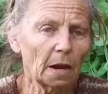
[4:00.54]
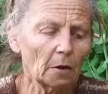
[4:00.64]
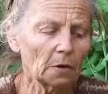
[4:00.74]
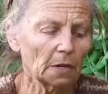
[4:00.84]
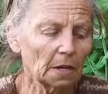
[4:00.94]

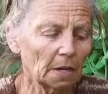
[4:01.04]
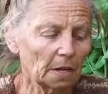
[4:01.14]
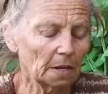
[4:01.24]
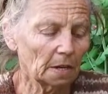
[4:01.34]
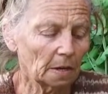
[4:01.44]

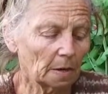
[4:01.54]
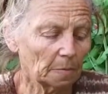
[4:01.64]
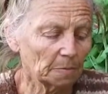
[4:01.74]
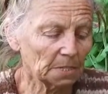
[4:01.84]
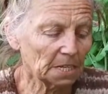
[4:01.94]
currently
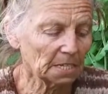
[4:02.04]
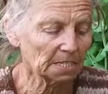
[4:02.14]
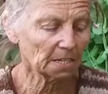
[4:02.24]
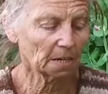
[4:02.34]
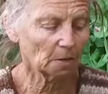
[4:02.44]
um,
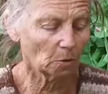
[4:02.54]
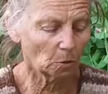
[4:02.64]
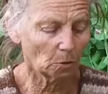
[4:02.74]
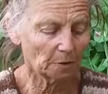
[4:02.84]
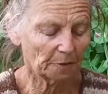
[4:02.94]
testing
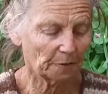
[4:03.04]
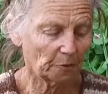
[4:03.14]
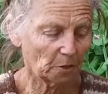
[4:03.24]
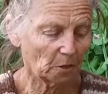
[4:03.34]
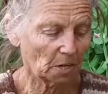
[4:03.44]
all of the
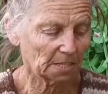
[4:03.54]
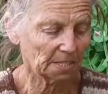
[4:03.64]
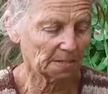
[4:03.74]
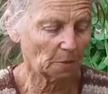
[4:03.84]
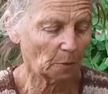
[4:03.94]

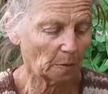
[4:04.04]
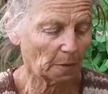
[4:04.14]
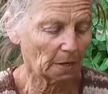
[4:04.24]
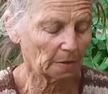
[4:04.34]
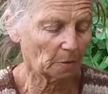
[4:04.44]
fertilisers that
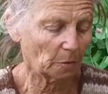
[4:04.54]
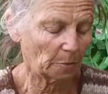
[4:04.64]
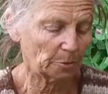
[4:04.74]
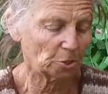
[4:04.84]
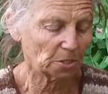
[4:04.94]
we're, that we're
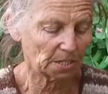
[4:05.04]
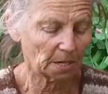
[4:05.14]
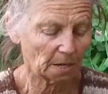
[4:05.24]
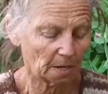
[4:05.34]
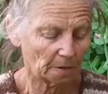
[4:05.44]
producing
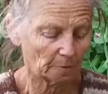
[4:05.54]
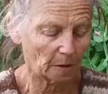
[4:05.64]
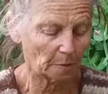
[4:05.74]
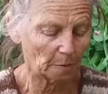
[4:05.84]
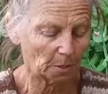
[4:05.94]
here, the
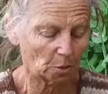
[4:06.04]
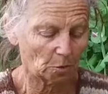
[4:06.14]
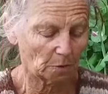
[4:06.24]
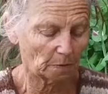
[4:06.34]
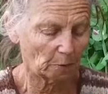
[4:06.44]
rabbit
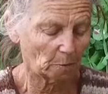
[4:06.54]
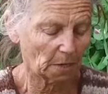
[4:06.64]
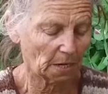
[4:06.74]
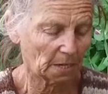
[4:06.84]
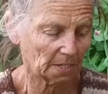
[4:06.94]
manure, the
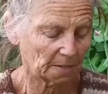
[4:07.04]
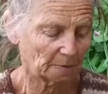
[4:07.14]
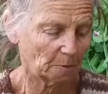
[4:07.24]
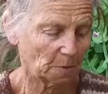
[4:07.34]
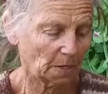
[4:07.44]
vermicast, the
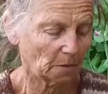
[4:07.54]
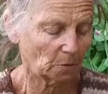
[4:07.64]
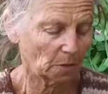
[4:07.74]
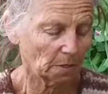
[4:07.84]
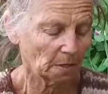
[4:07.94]

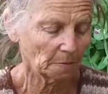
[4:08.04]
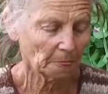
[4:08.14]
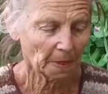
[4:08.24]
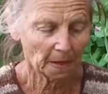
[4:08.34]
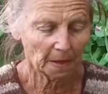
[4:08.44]
vermiliquid,
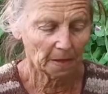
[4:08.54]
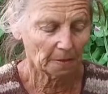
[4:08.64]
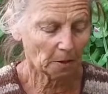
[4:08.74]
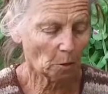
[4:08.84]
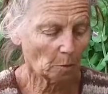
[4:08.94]

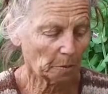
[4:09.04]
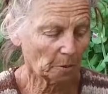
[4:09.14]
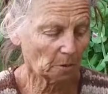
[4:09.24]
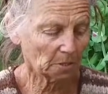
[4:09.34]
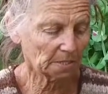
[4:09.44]
the
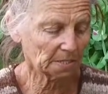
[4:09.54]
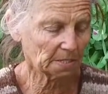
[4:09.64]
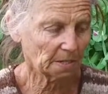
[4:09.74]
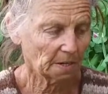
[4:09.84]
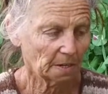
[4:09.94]

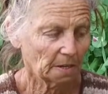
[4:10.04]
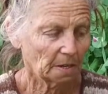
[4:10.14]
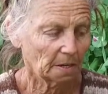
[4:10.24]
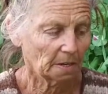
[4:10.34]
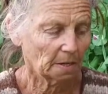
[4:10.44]
compost,
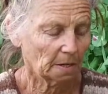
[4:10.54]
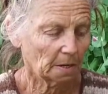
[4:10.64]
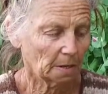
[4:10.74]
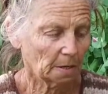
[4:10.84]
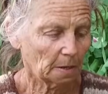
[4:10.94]

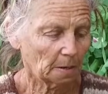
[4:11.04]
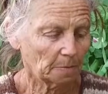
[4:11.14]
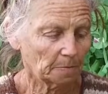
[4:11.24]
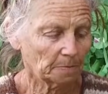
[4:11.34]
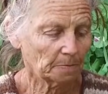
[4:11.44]

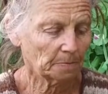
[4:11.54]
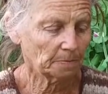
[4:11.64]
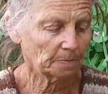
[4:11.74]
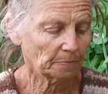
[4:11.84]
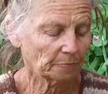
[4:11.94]
um,
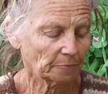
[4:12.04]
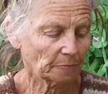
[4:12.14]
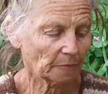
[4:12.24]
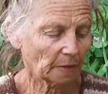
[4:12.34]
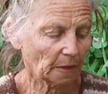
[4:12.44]

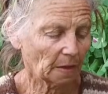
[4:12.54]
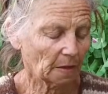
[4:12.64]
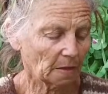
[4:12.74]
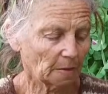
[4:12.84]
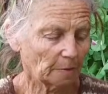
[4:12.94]

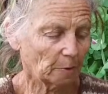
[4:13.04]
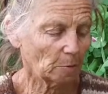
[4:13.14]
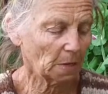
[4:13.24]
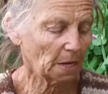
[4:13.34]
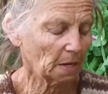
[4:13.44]
the,
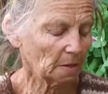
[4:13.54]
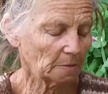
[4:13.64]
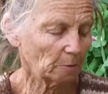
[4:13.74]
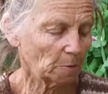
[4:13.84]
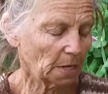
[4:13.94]
vermic the
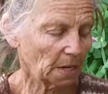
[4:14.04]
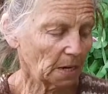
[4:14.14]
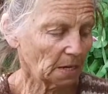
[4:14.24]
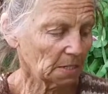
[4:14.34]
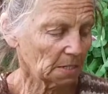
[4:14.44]

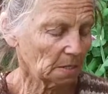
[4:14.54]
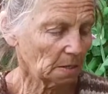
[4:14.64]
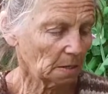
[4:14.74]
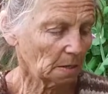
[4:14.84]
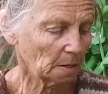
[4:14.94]
vermicast,
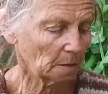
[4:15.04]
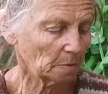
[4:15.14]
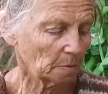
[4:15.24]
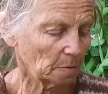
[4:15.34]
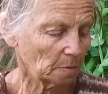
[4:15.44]

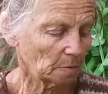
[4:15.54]
um,